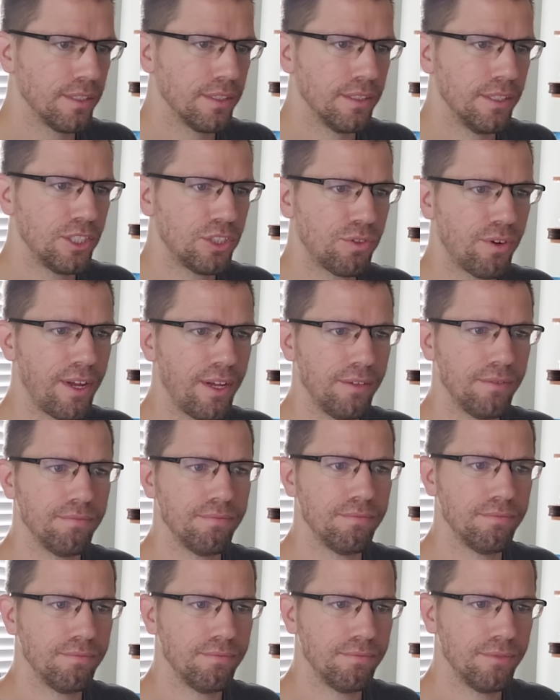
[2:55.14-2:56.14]
Let's try
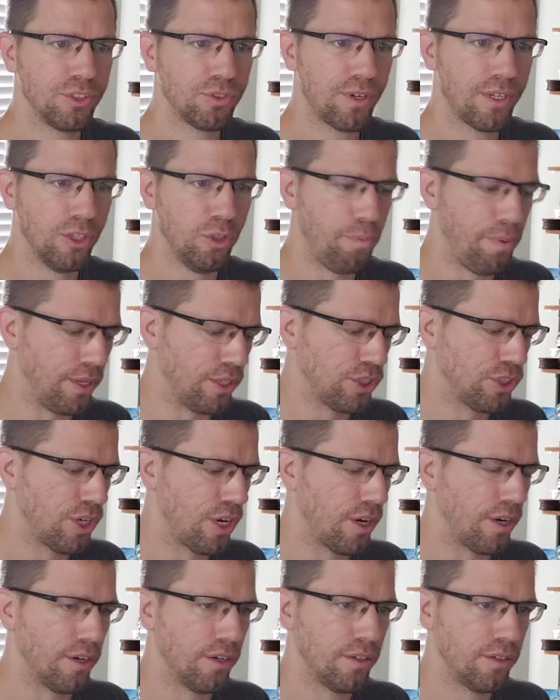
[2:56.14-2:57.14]
Looping
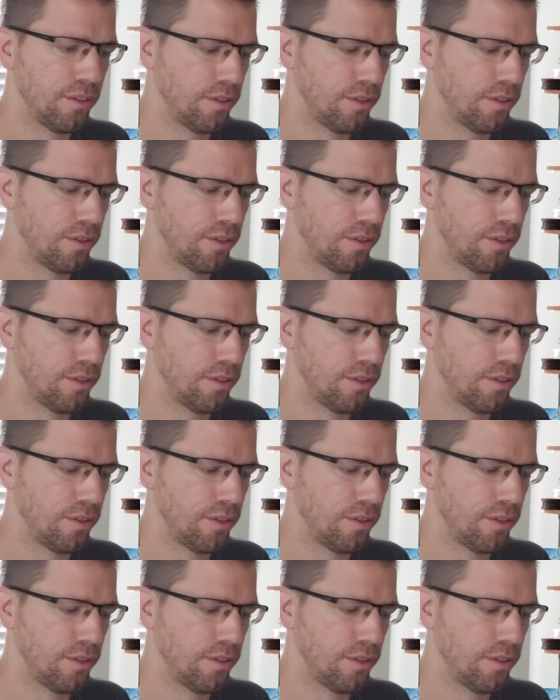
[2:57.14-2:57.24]
Star